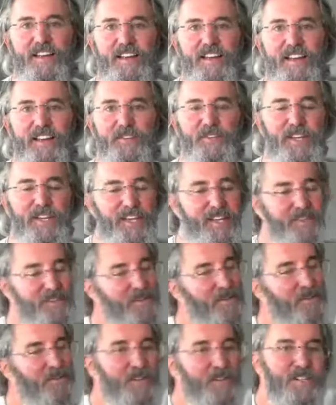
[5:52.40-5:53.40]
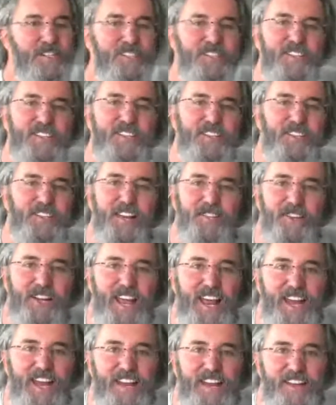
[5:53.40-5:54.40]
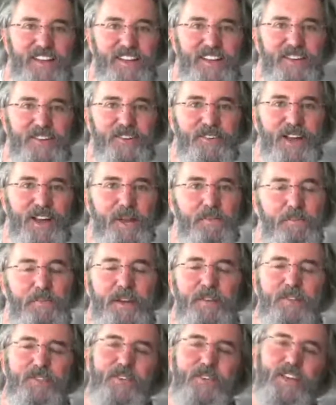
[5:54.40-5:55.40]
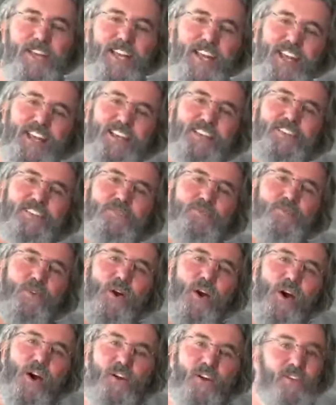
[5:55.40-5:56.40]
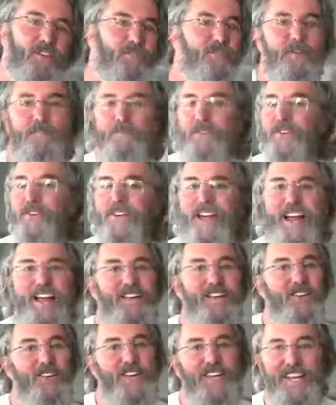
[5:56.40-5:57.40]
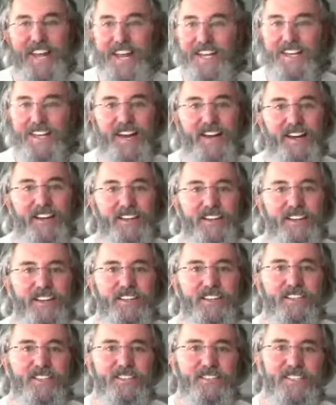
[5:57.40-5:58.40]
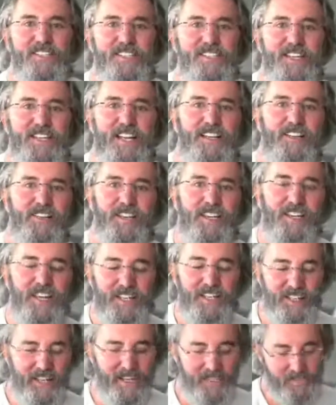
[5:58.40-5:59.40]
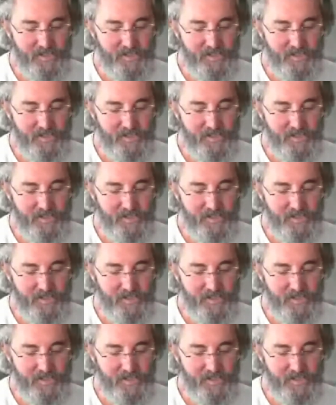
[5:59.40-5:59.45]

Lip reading: If you can't do the first thing, you never get it, right? But if you can't do all of them, you're not going to get there. You're just not going to get there.